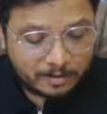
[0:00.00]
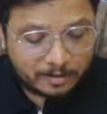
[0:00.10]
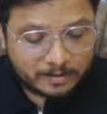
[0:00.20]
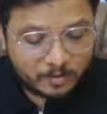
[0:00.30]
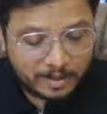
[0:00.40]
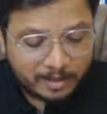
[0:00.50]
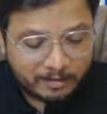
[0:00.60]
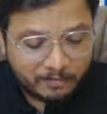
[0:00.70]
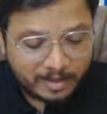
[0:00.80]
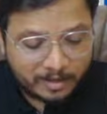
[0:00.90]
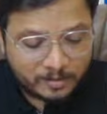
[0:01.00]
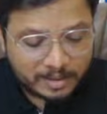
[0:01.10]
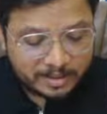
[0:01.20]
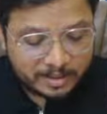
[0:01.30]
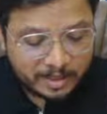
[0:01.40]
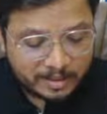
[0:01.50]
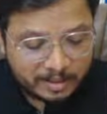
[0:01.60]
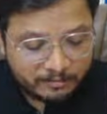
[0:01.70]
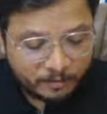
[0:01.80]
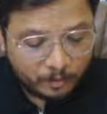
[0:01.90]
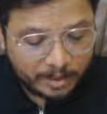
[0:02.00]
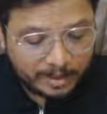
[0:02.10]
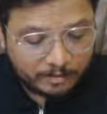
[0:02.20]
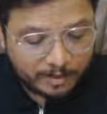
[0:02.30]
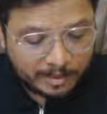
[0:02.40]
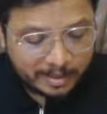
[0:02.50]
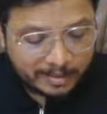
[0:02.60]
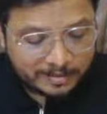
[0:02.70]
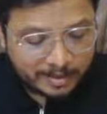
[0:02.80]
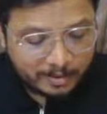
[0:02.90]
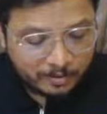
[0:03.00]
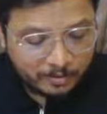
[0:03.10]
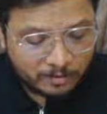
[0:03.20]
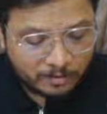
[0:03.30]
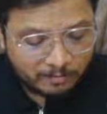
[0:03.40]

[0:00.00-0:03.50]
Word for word: So here we have 60, then 40, 20, 0,